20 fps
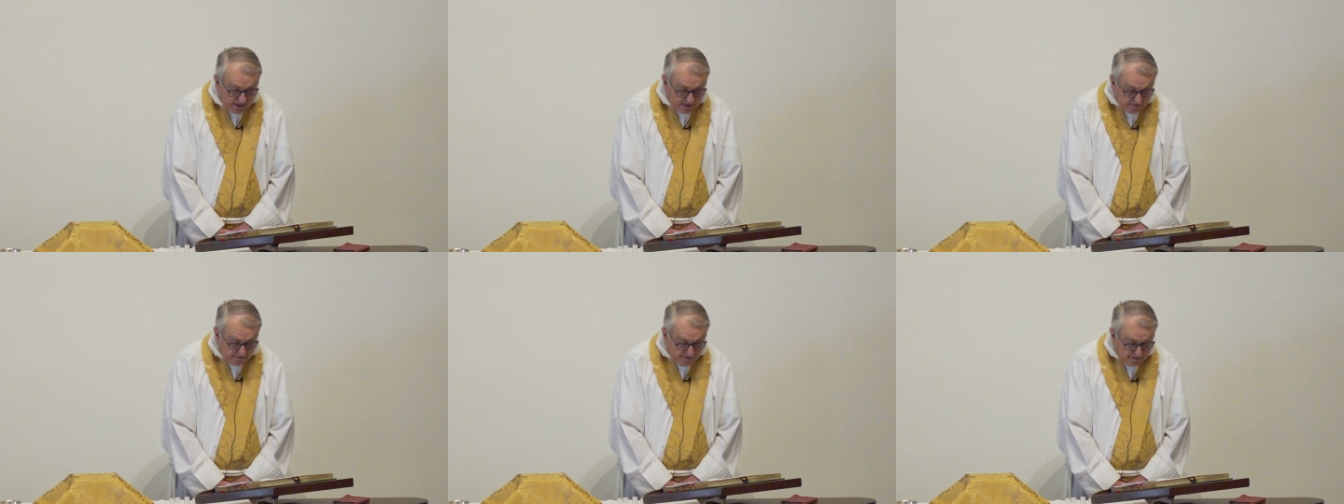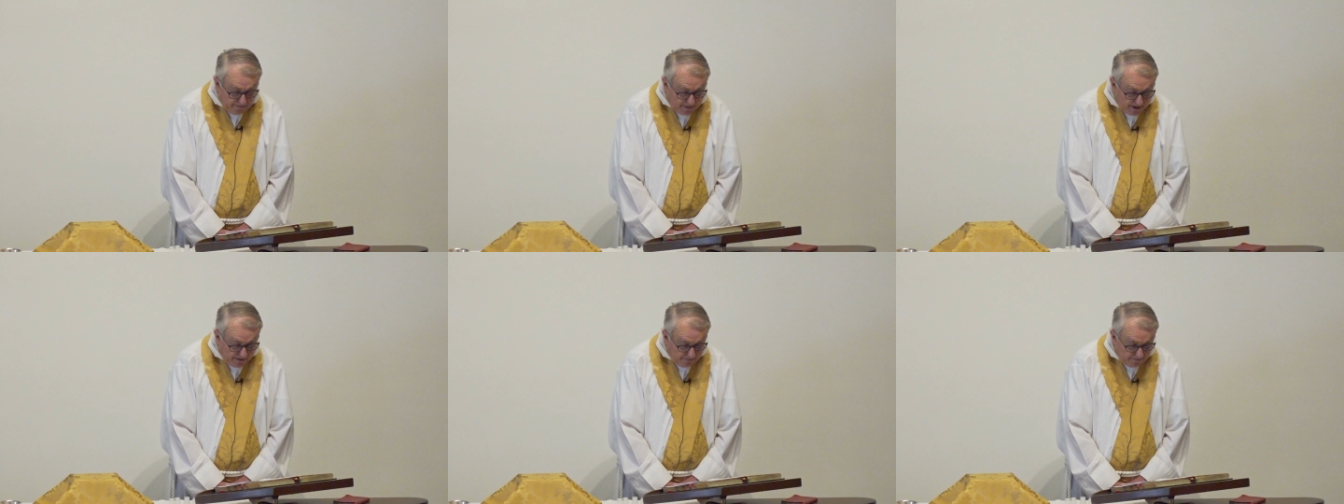to
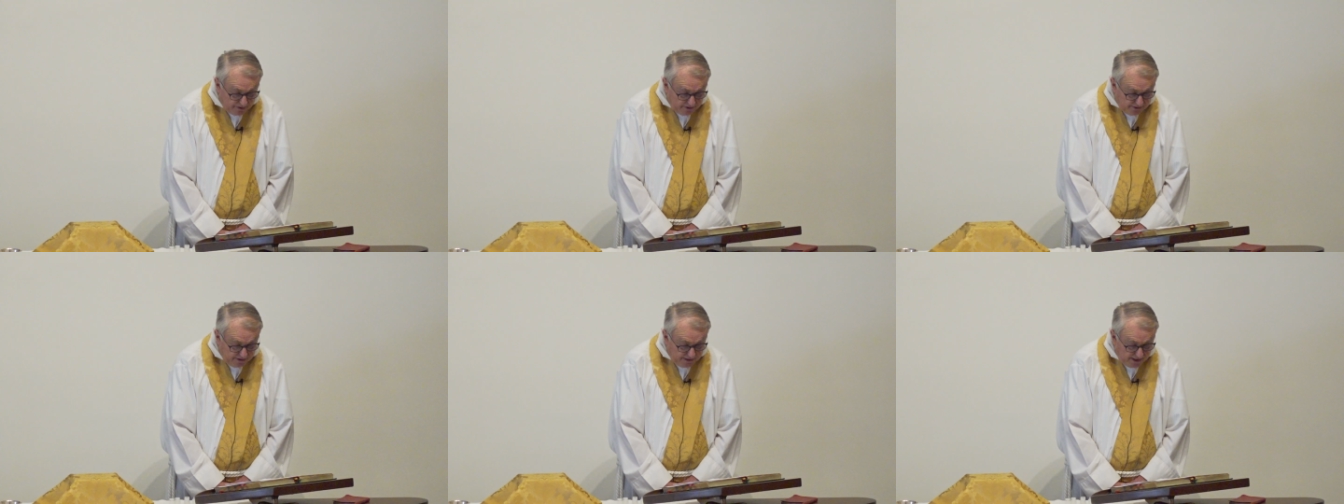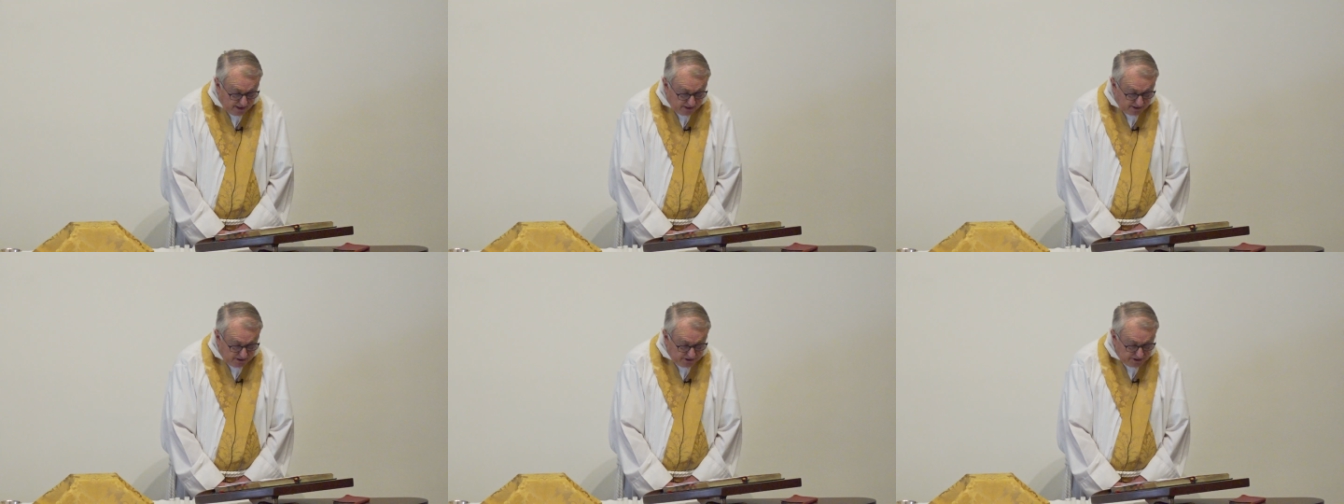remember the
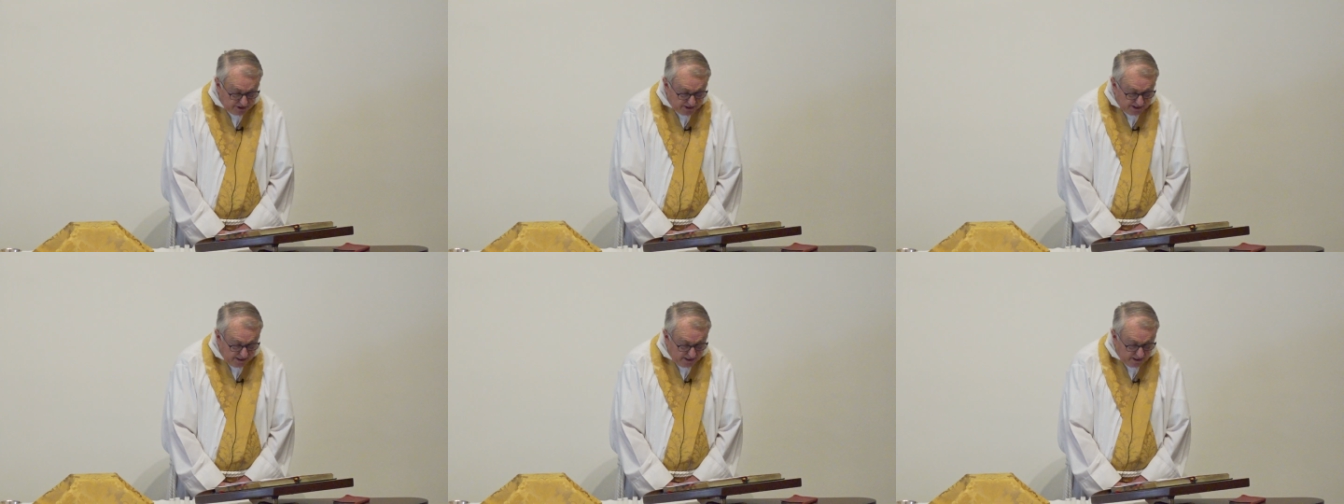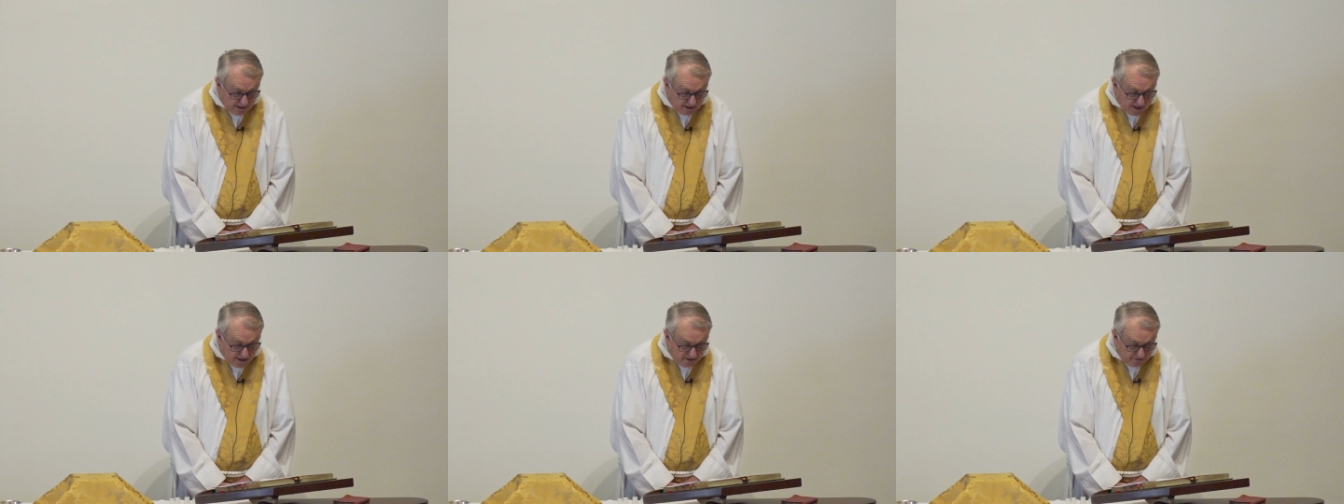unseen
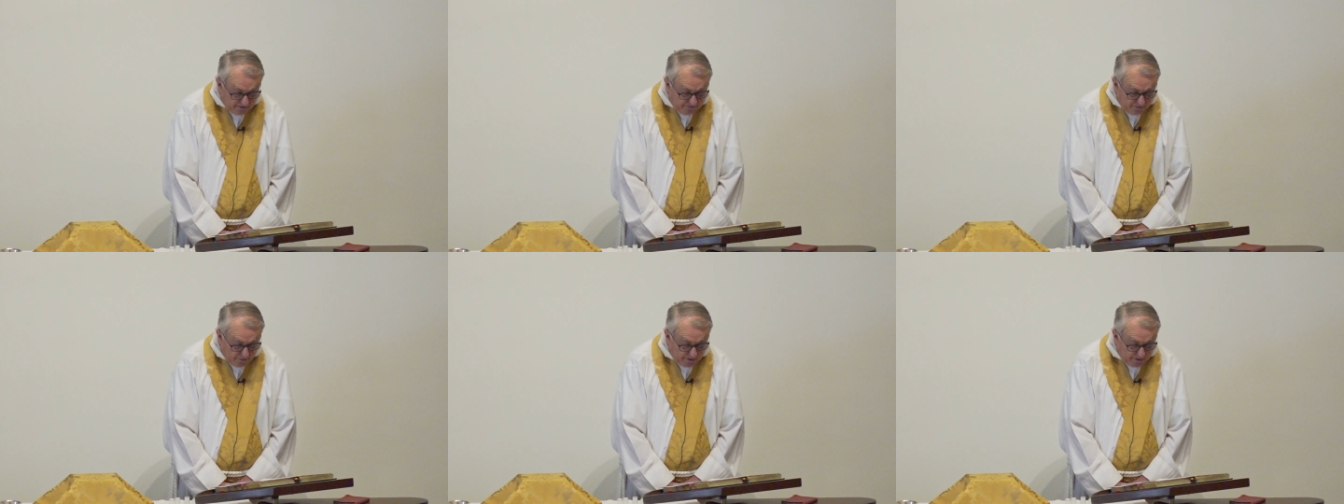cloud of